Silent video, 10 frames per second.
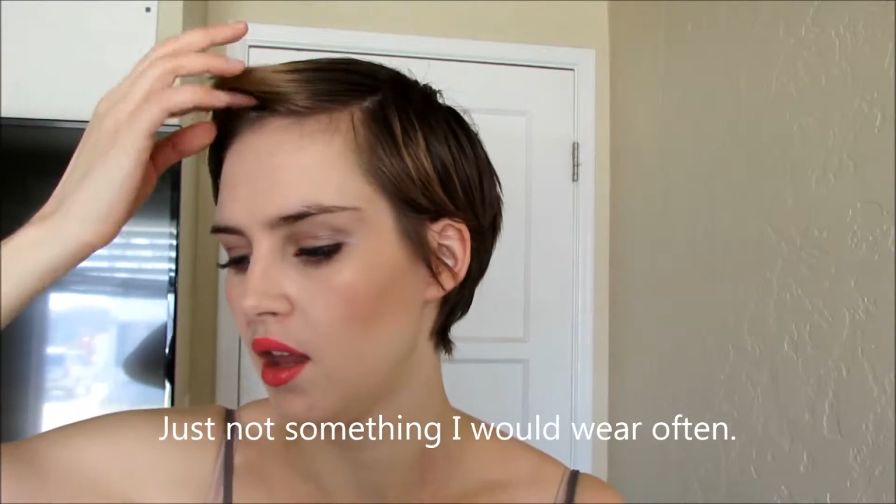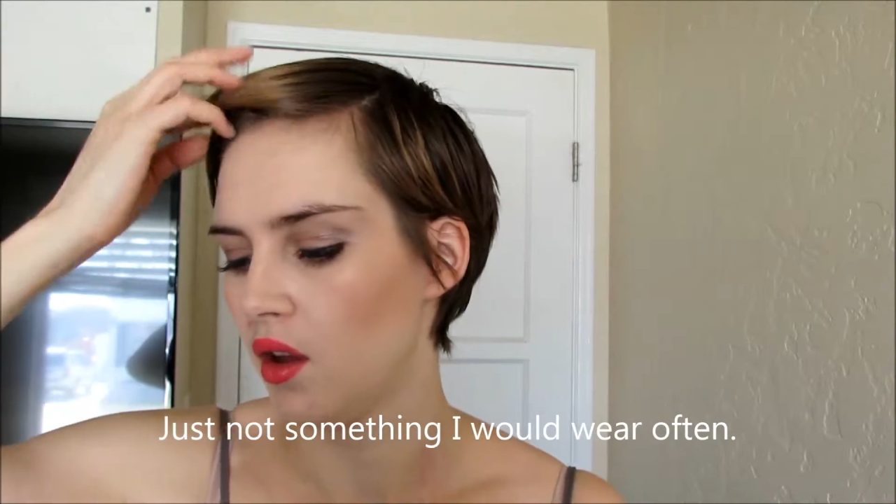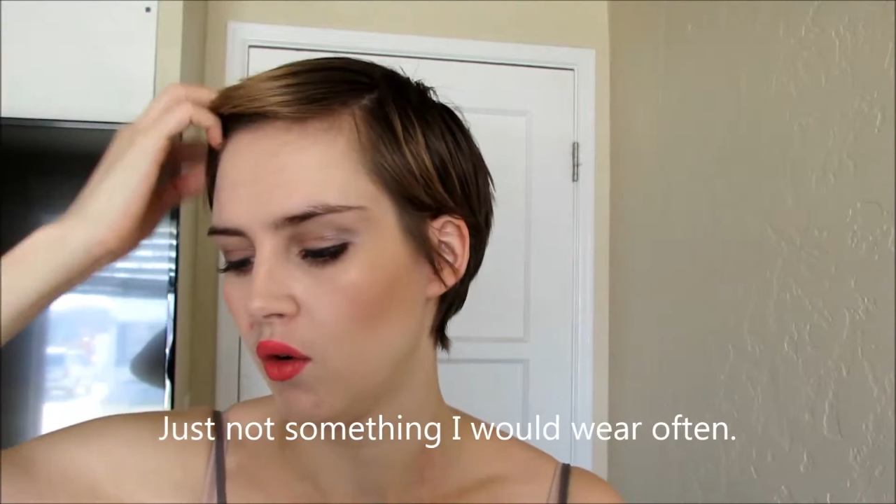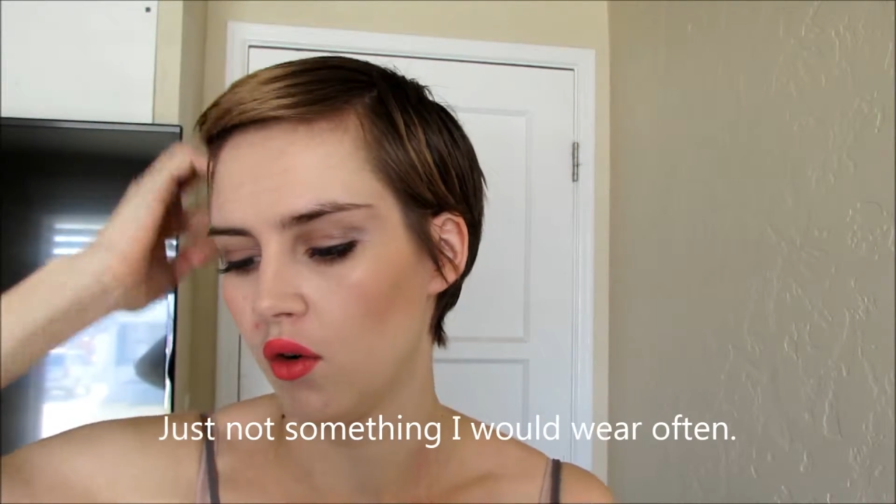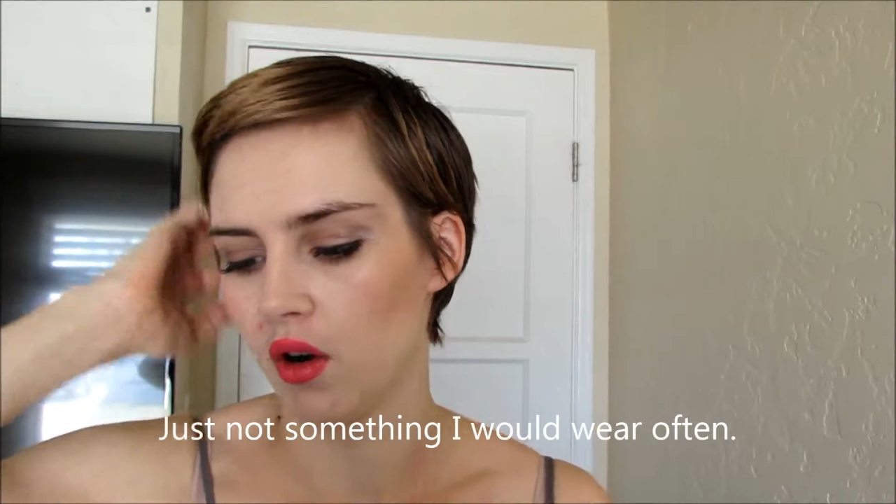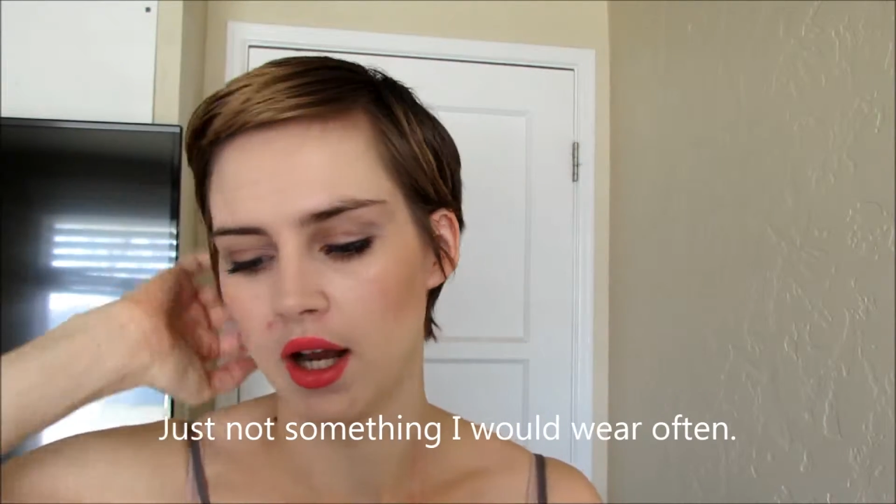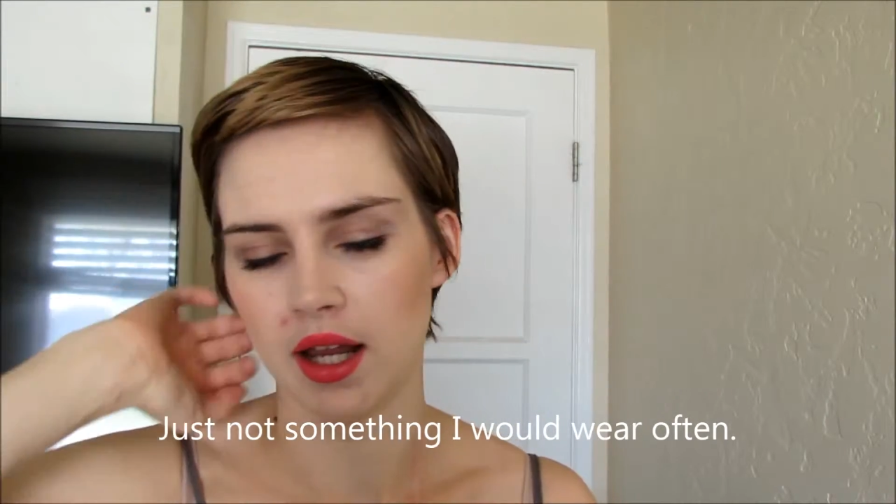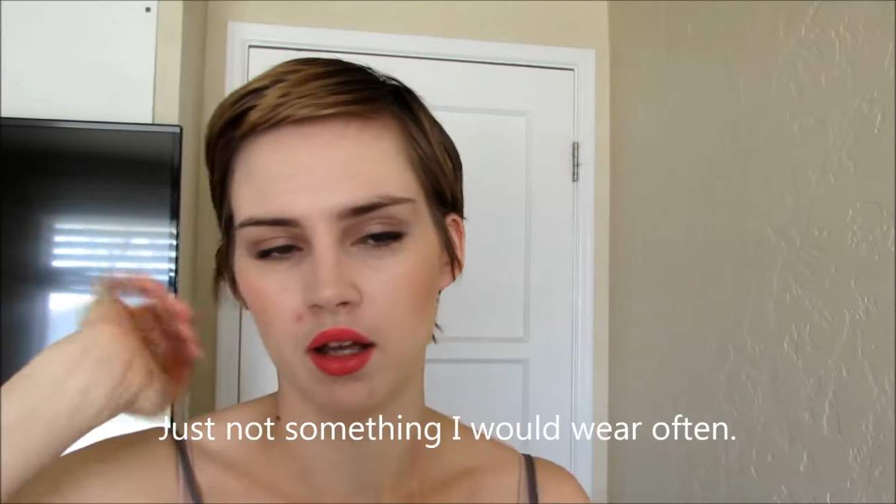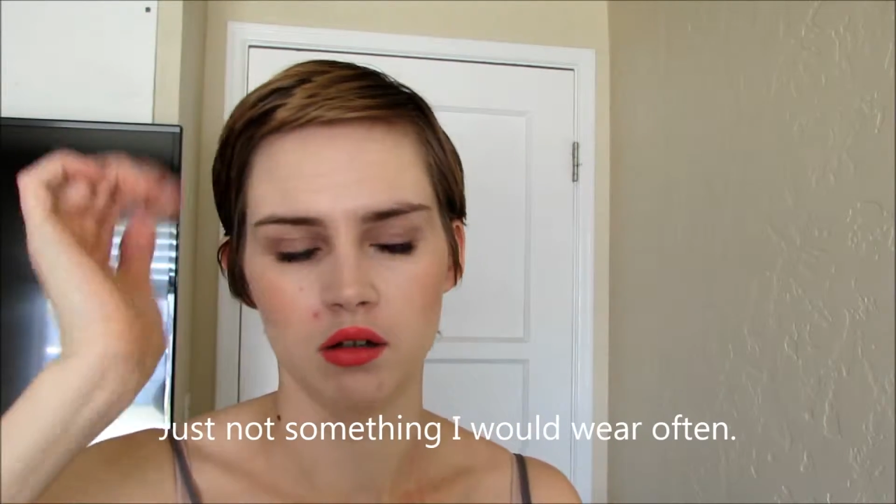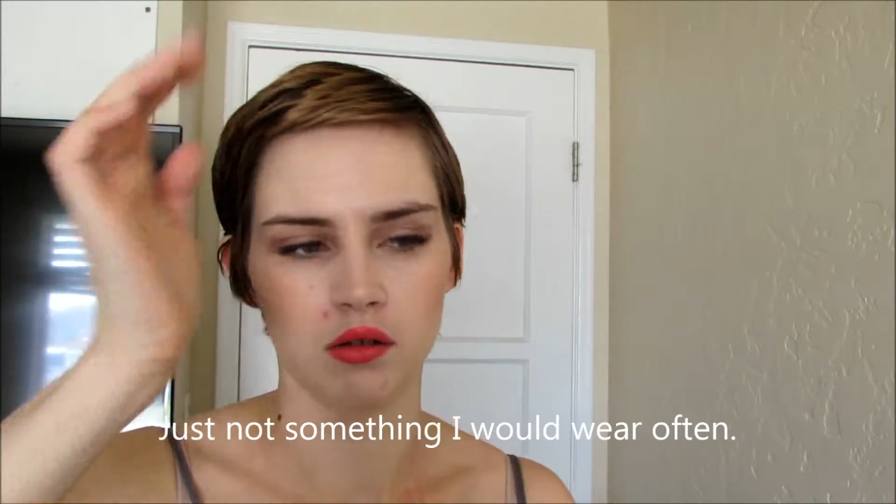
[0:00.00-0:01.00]
or I
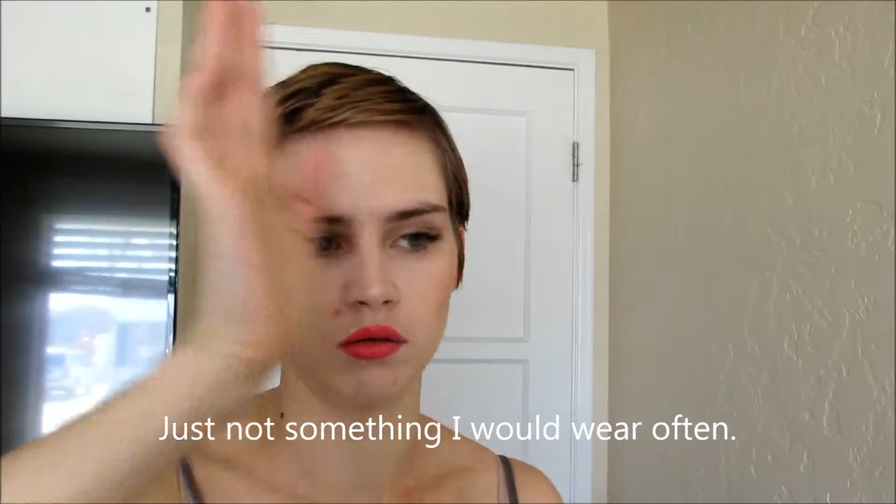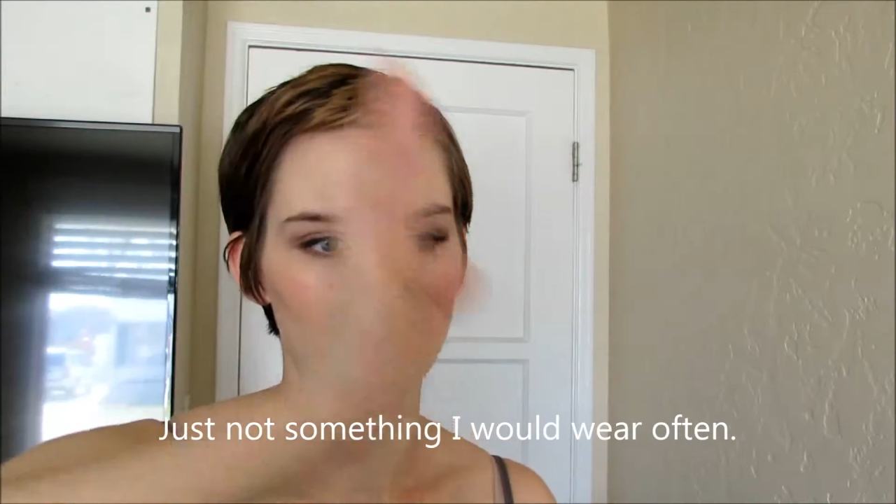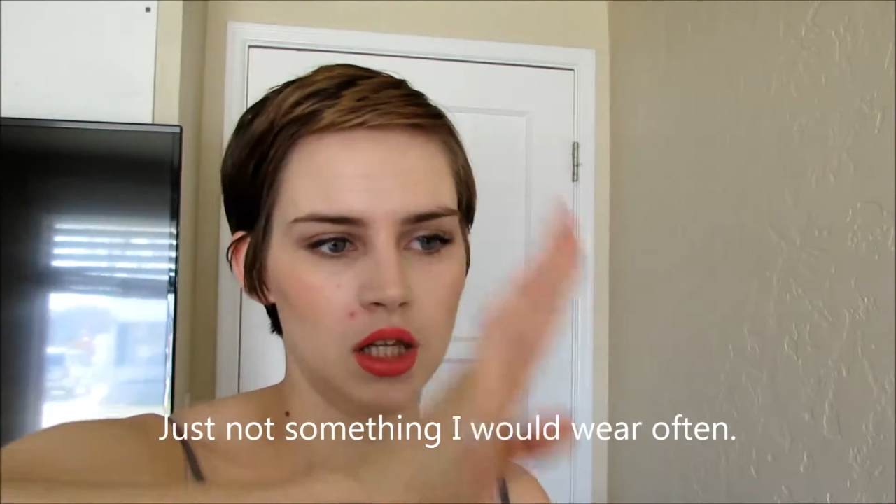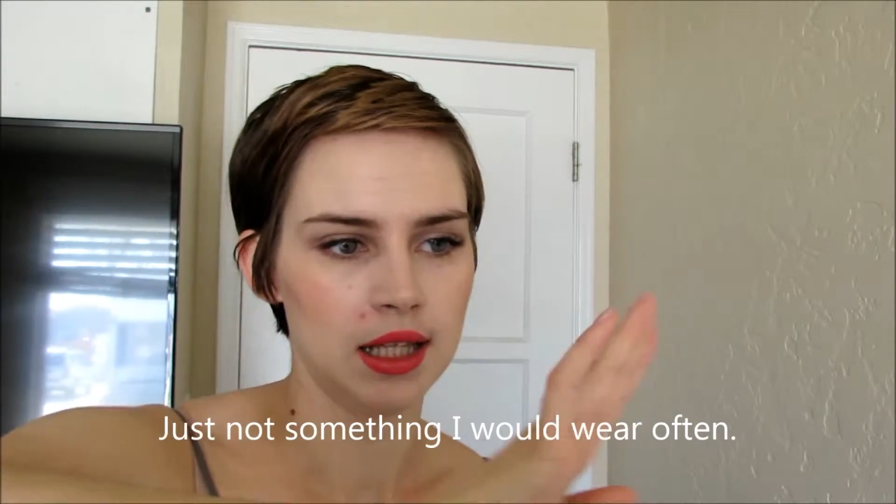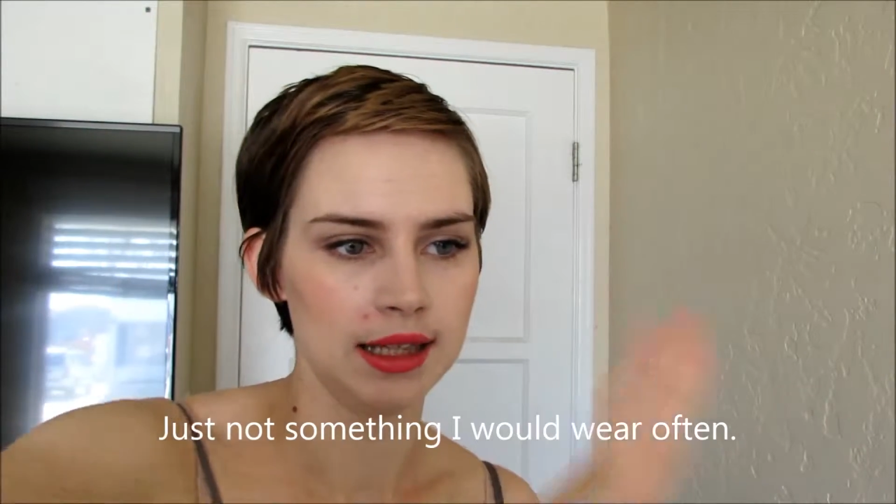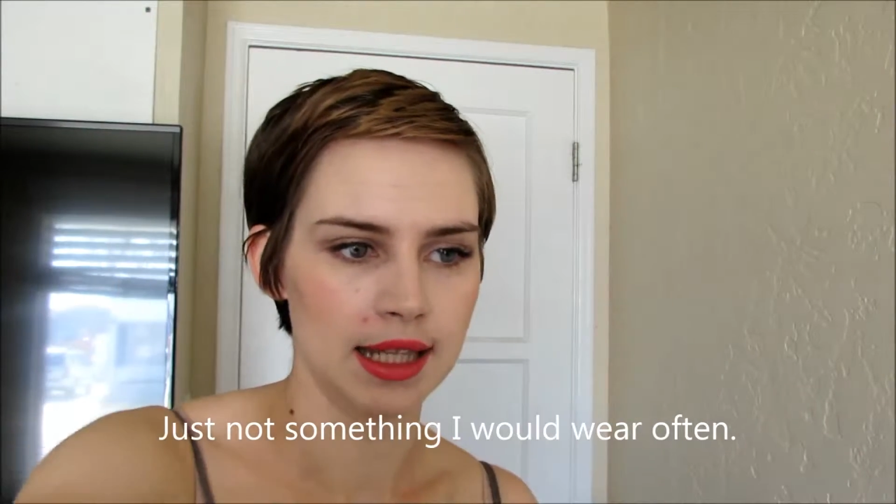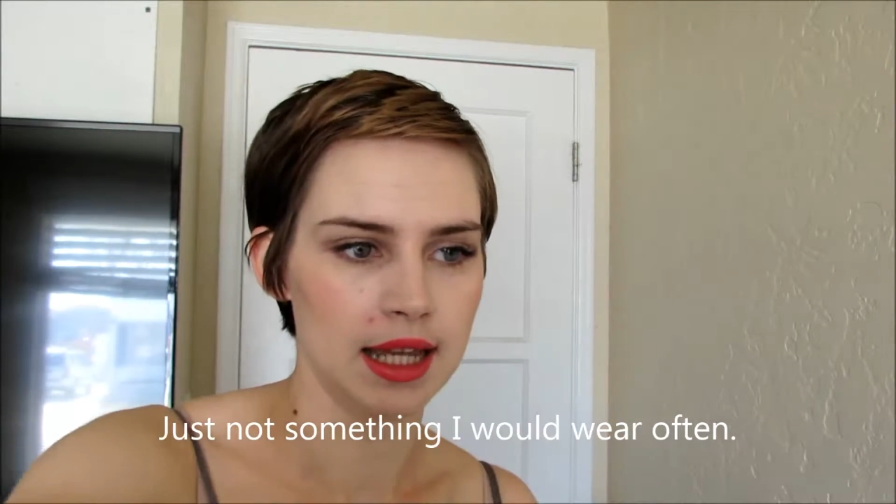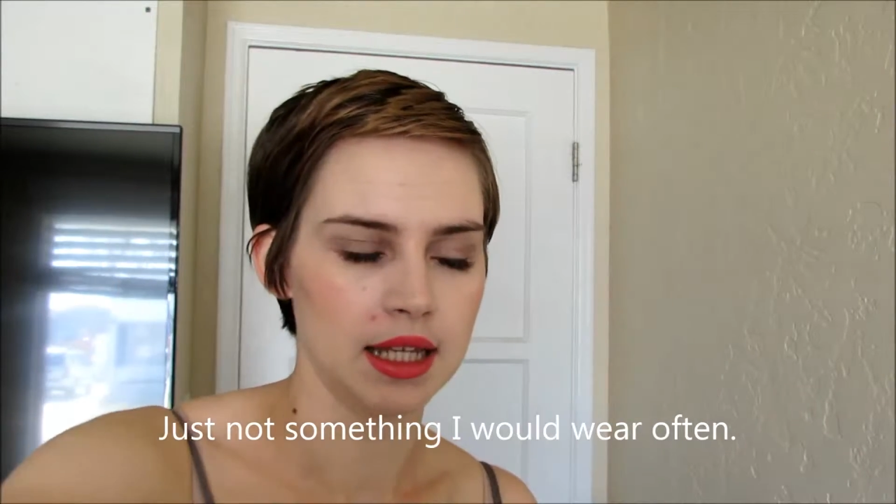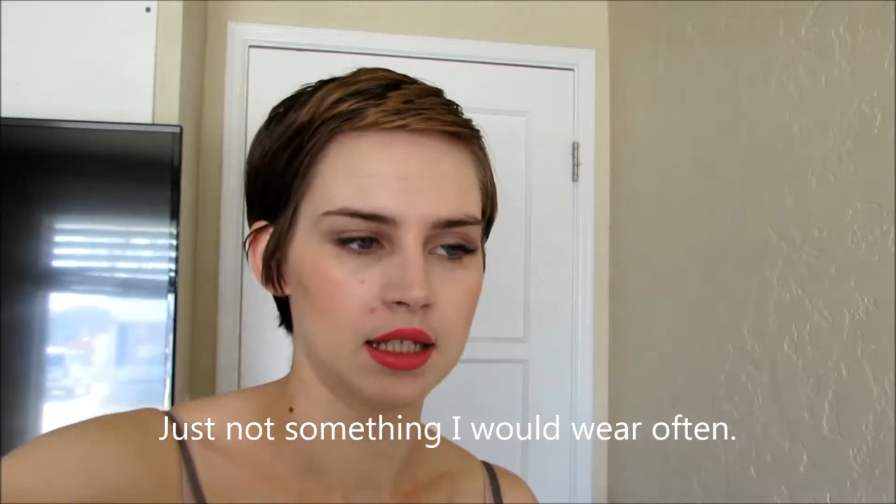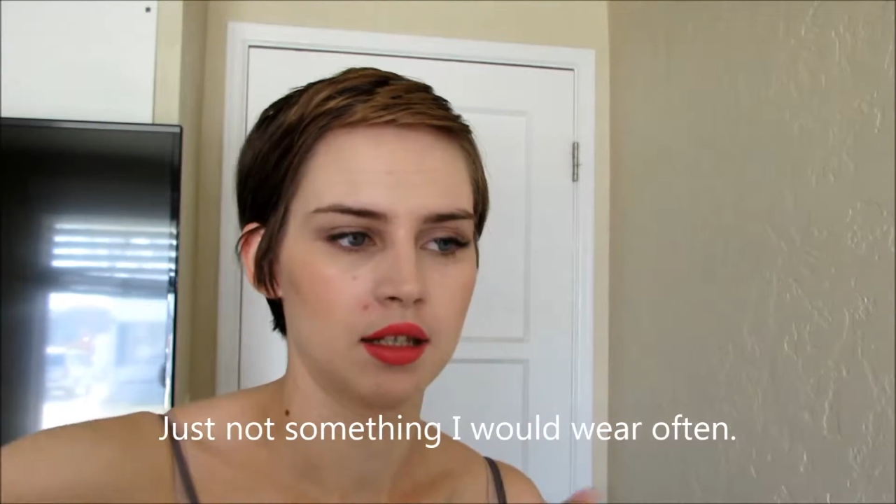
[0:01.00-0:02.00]
go
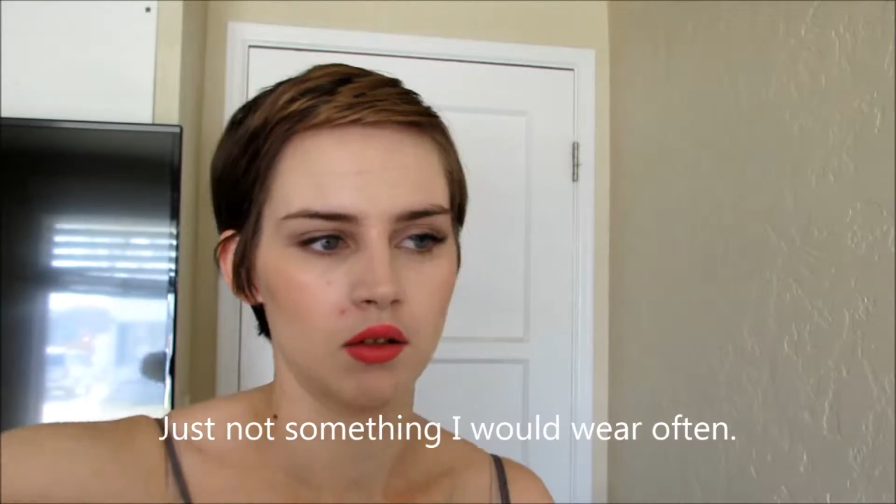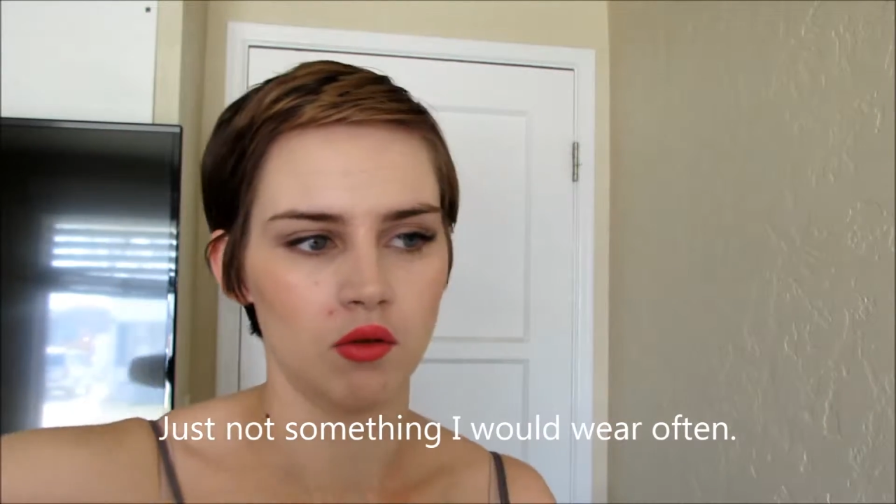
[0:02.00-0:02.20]
light,